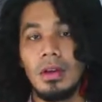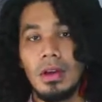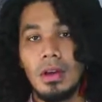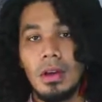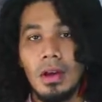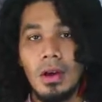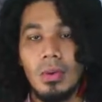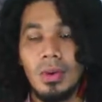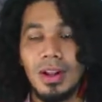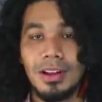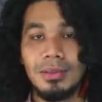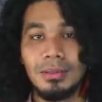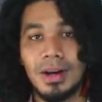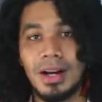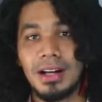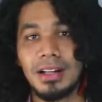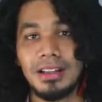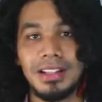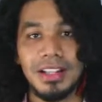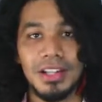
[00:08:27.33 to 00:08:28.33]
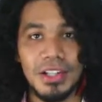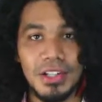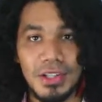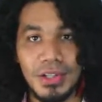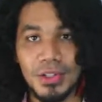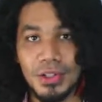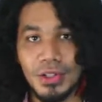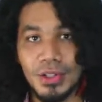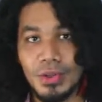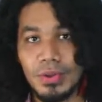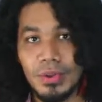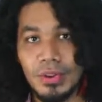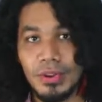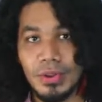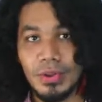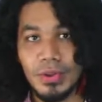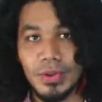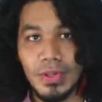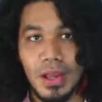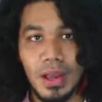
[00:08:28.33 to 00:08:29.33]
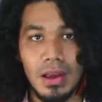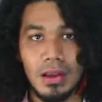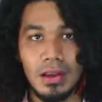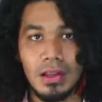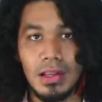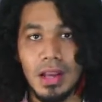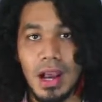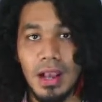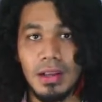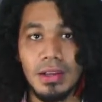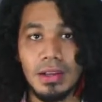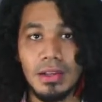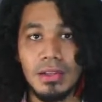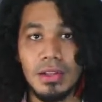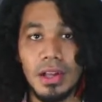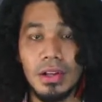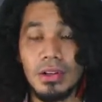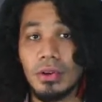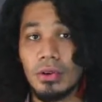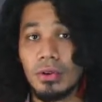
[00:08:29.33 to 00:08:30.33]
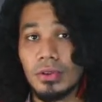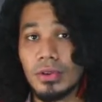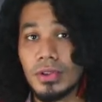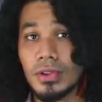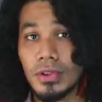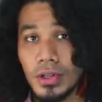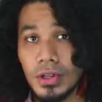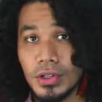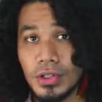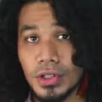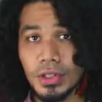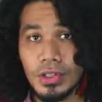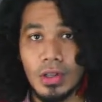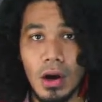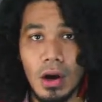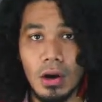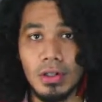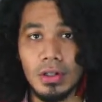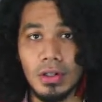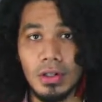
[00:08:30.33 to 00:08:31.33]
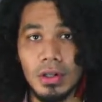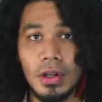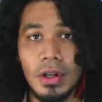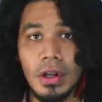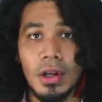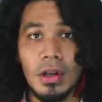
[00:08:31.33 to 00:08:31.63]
Welcome back. Let us continue with the news. Guyanese neurosurgeon Dr.